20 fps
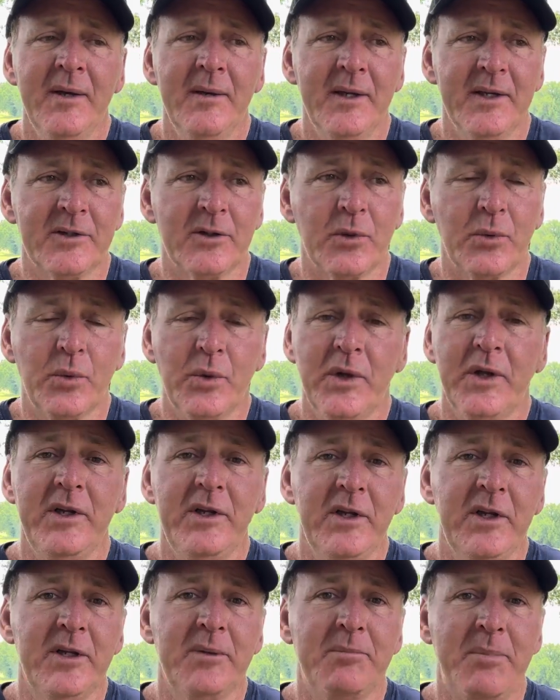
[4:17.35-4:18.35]
It's a really
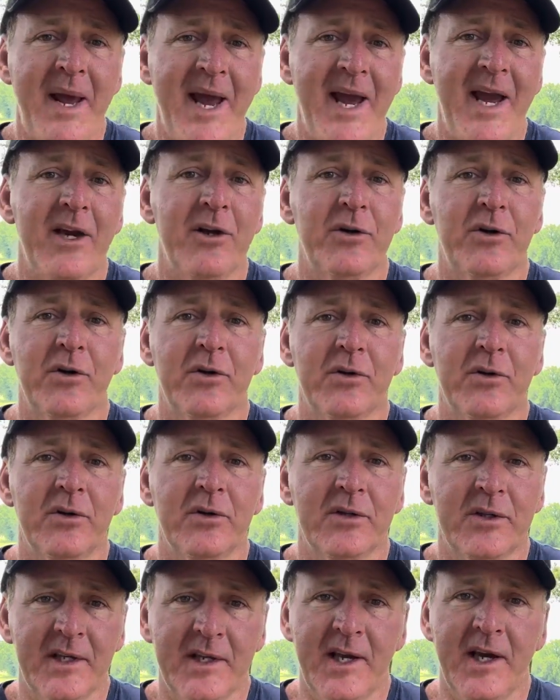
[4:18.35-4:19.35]
good pattern
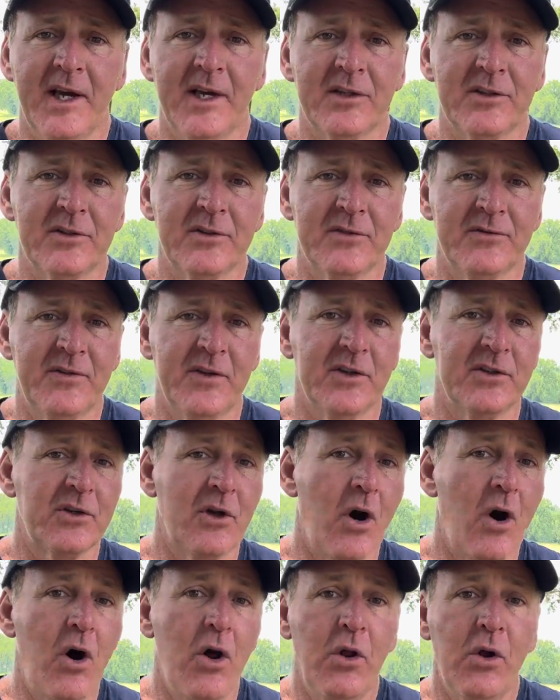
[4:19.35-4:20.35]
to catch fish
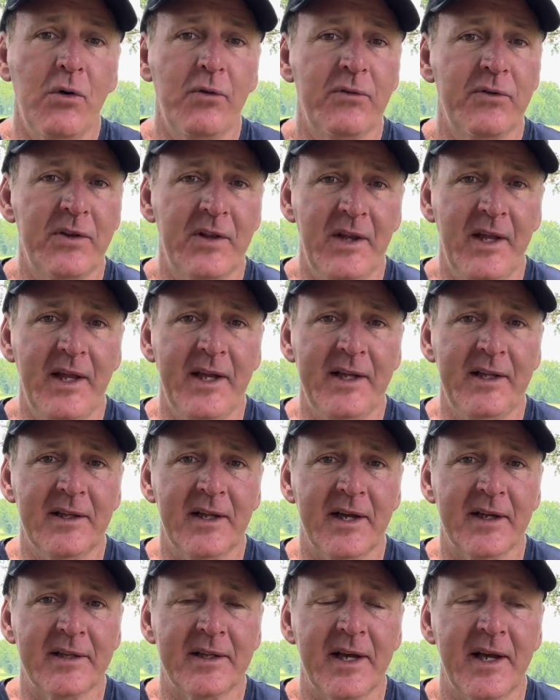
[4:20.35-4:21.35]
all over the lake
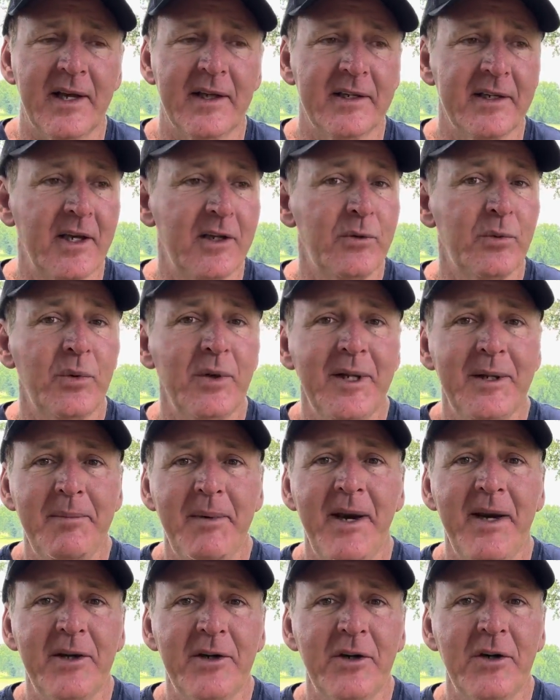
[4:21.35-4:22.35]
like that. Doesn't really
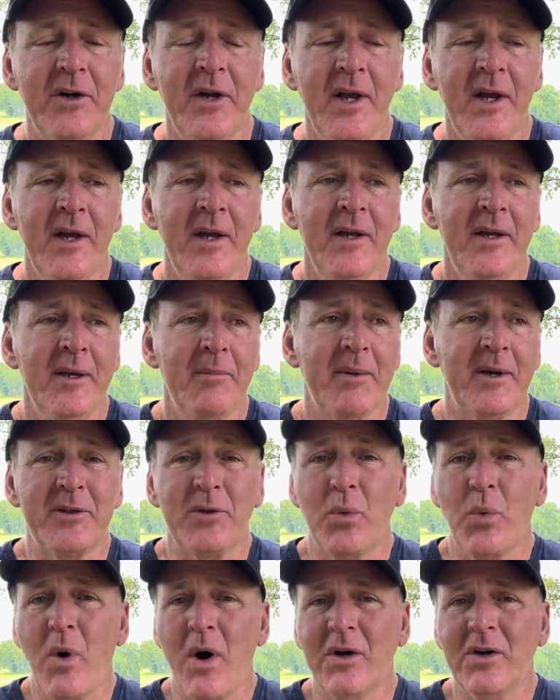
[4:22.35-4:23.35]
matter about
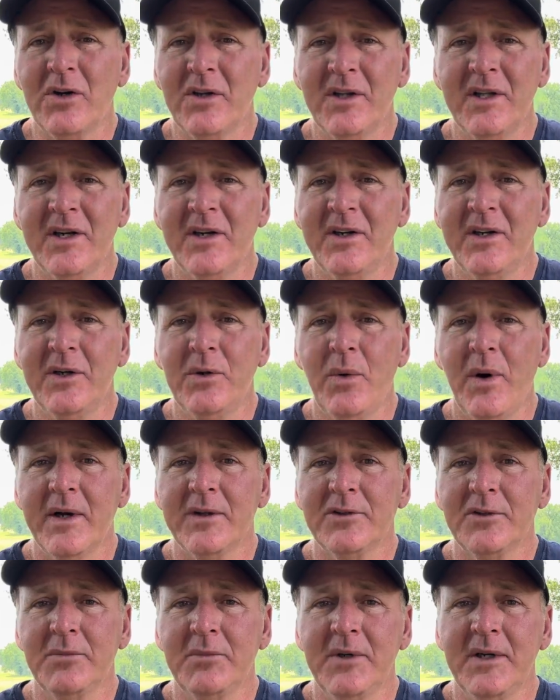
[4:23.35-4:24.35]
the water clarity
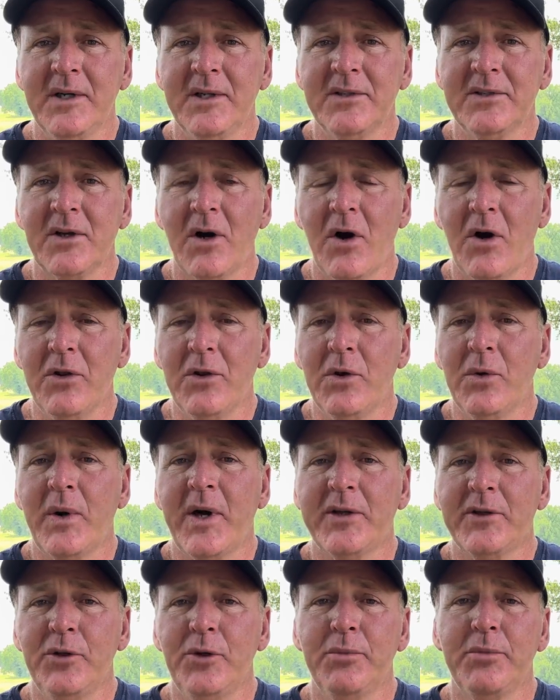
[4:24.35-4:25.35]
quite so much, although
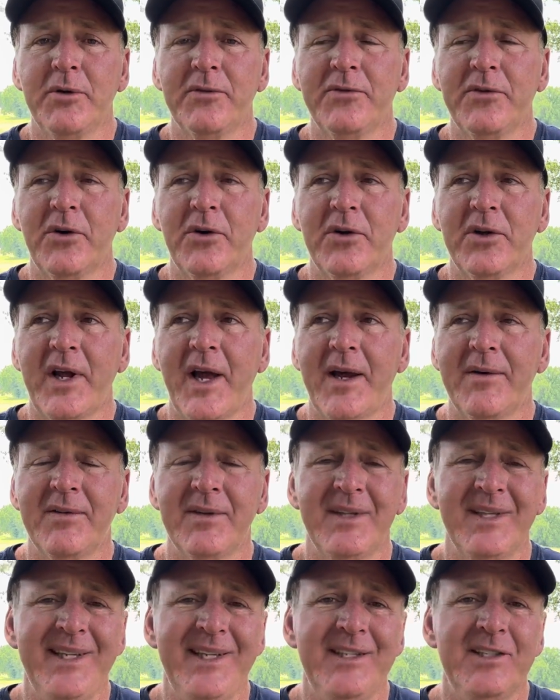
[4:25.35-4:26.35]
I do prefer to have
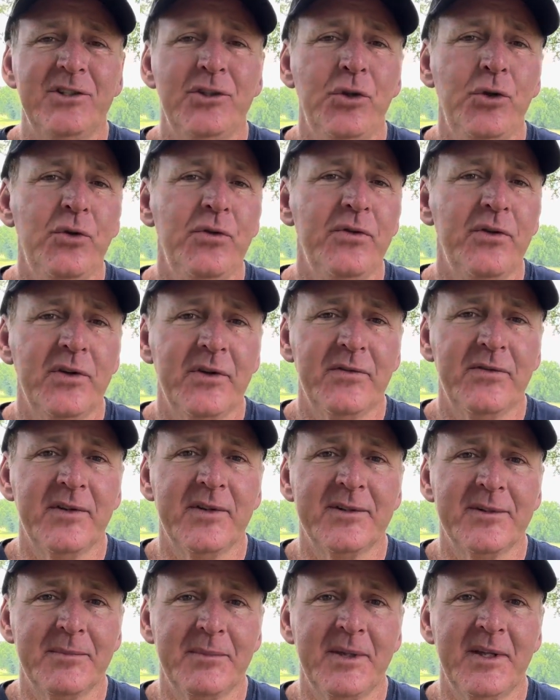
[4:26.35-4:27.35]
at least 2 foot of
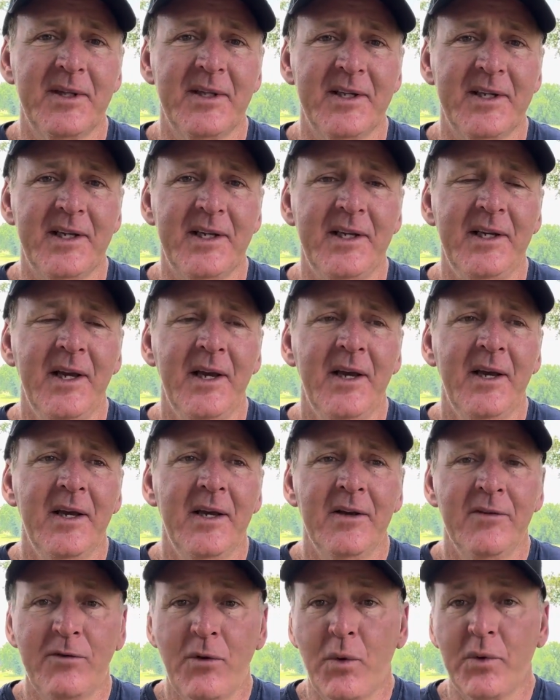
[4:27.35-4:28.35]
visibility
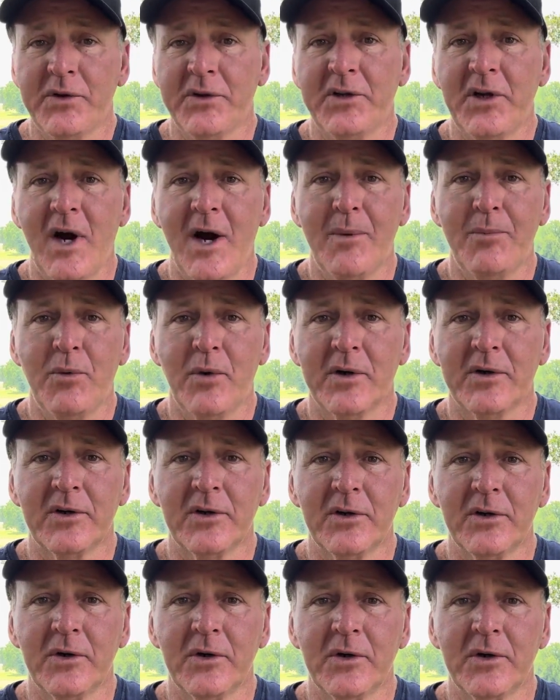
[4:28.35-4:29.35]
for the topwater
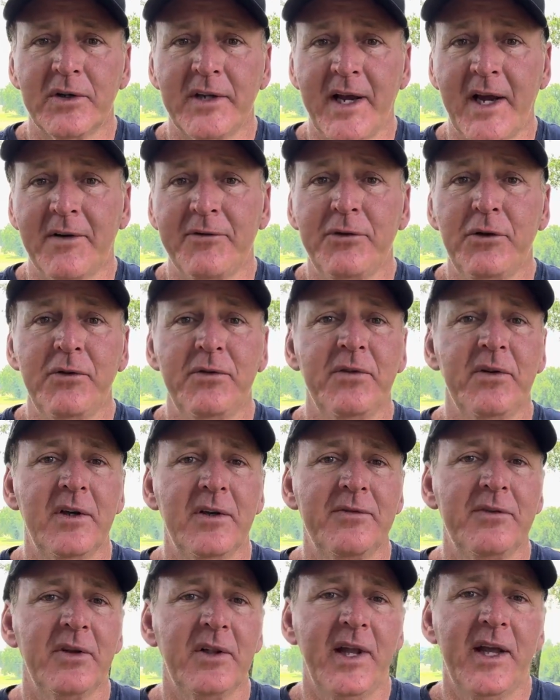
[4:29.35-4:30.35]
lure. Now, if
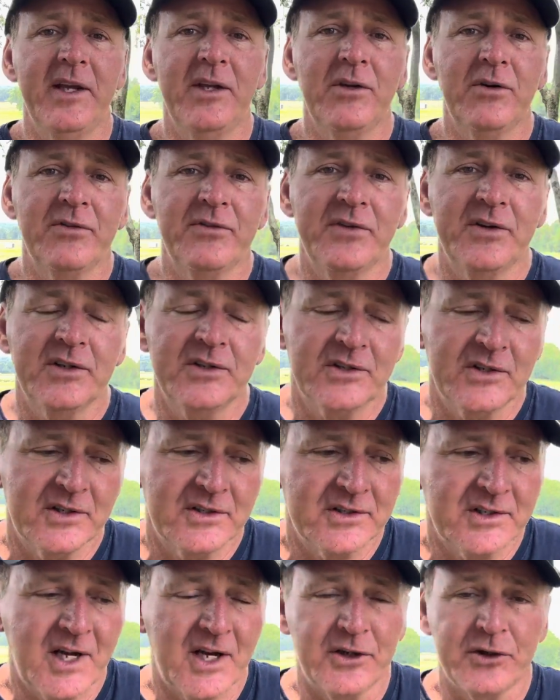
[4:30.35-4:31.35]
you lake your fish and
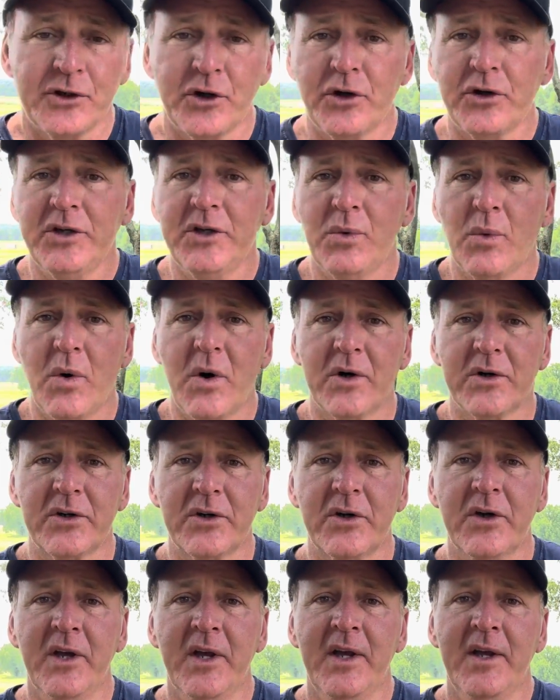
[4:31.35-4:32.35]
it's got dirty
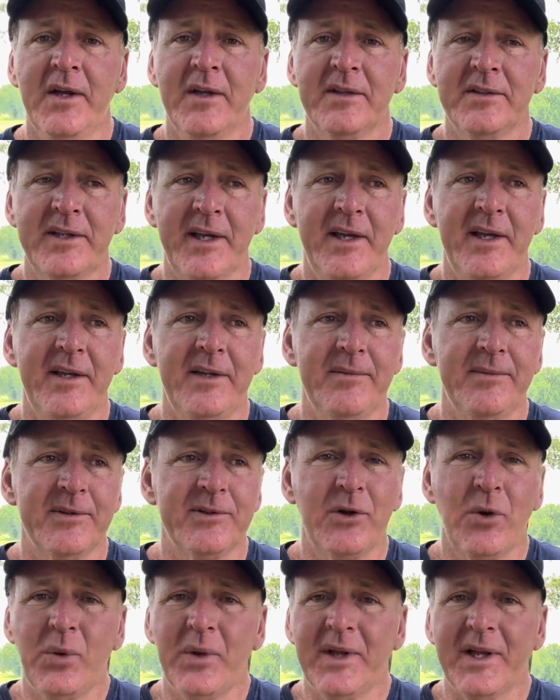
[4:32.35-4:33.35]
water, say
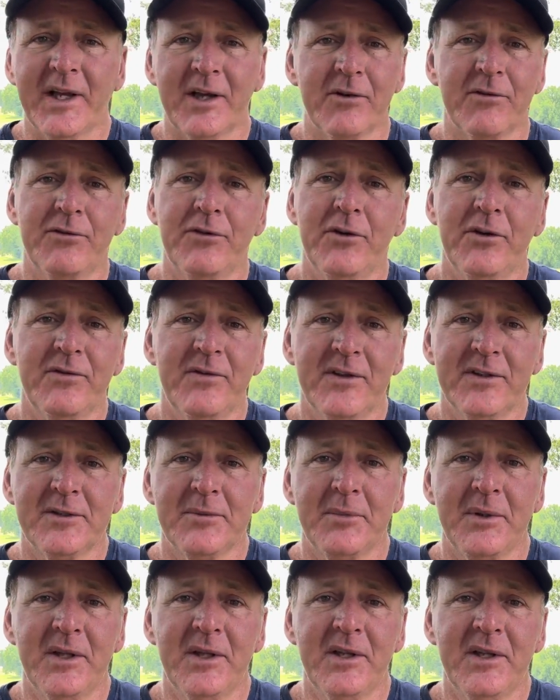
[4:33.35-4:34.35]
it's only like a foot
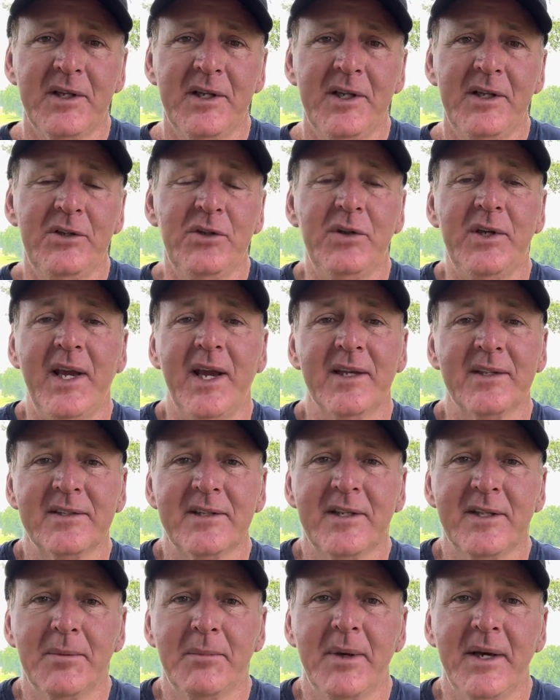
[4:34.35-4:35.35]
visibility and you can't
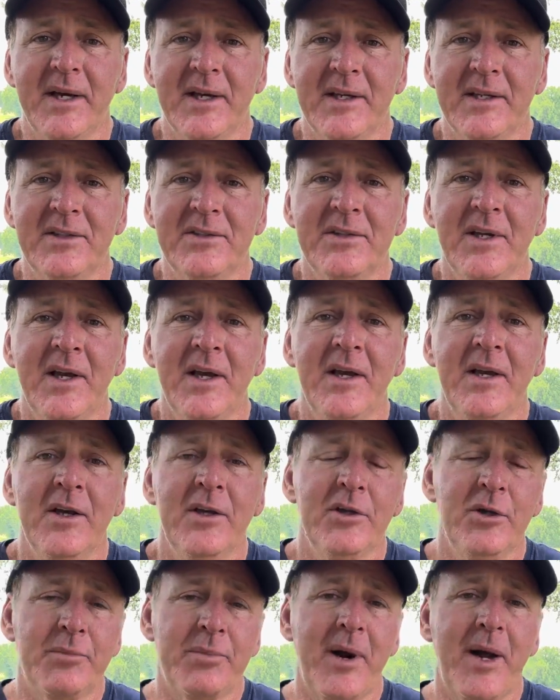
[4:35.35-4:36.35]
see the beds,
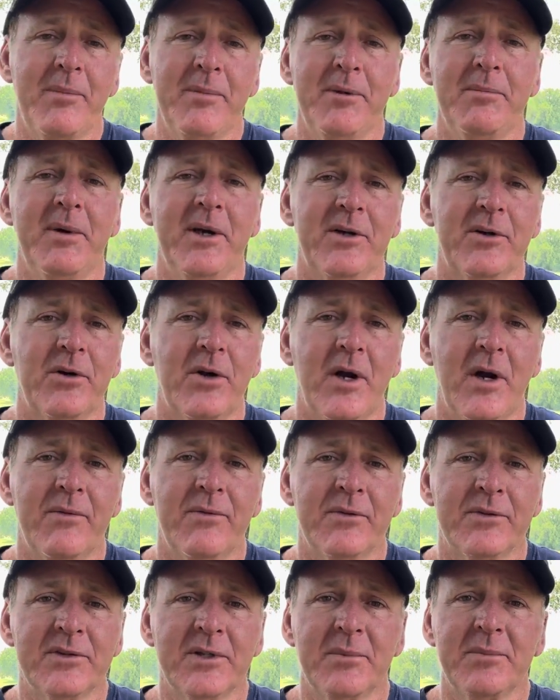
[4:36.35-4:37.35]
you're probably better
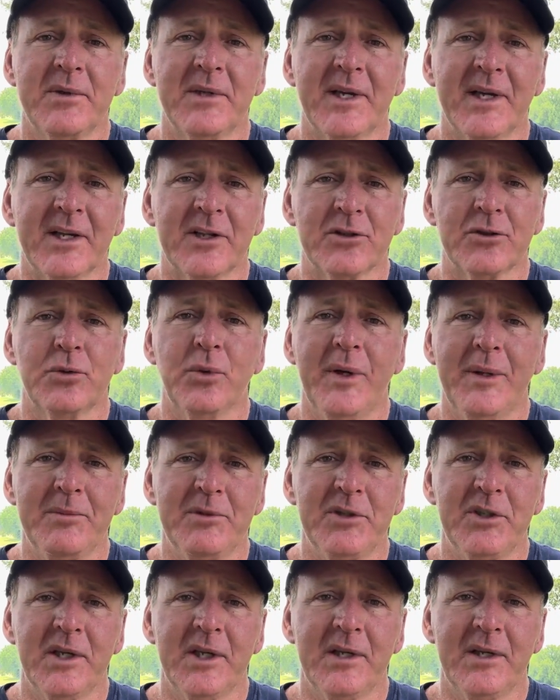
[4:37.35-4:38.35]
off with something like a swim
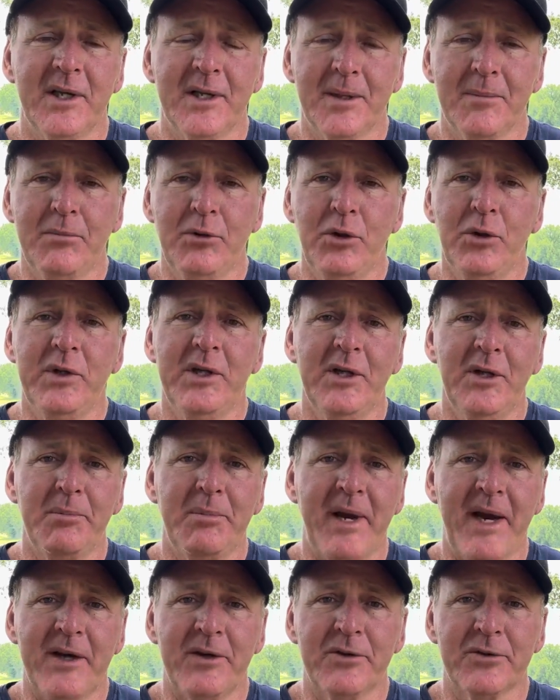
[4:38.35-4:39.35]
jig, like a bluegill
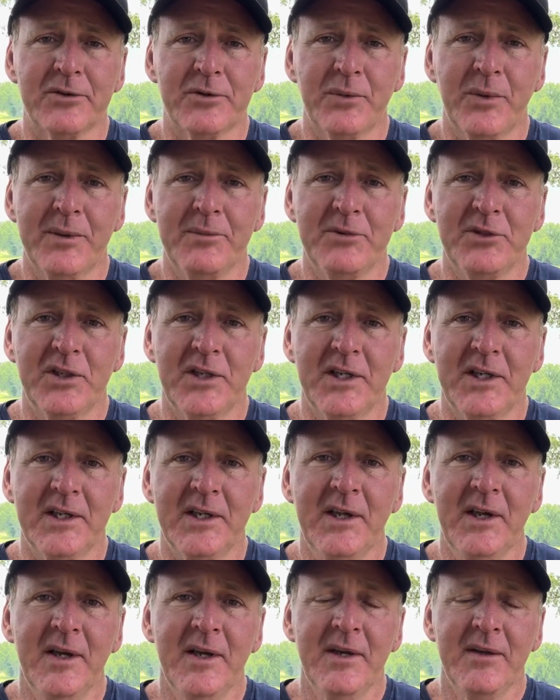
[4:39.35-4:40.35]
pattern swim
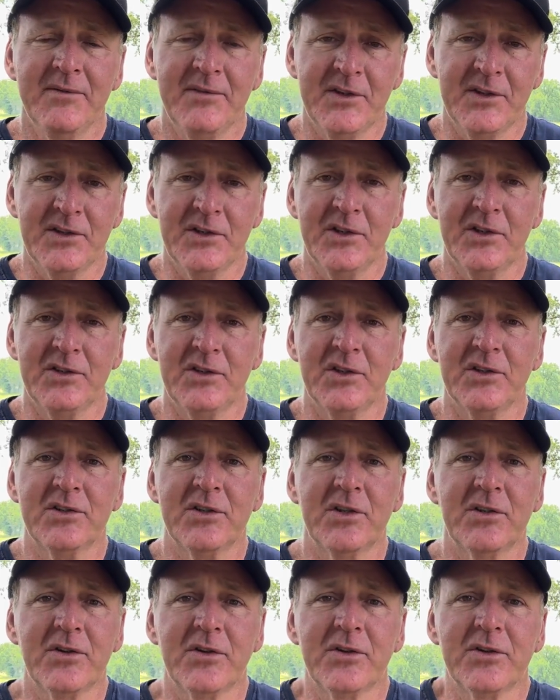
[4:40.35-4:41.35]
jig, fishing it just
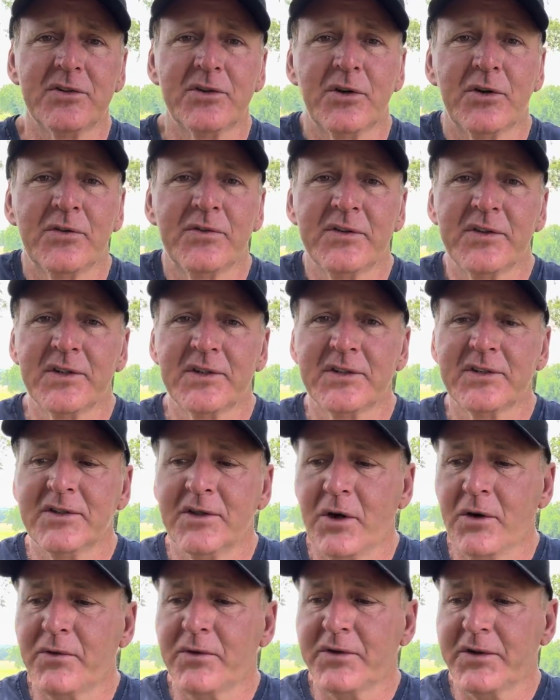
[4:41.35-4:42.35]
under the surface
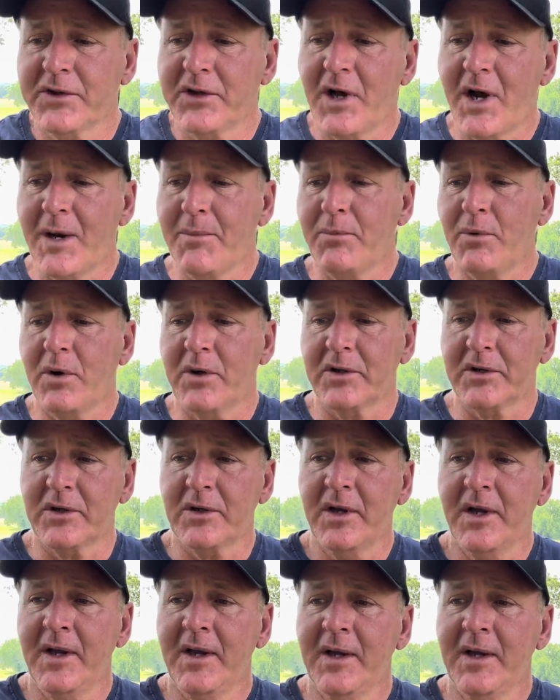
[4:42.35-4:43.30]
over the topwater.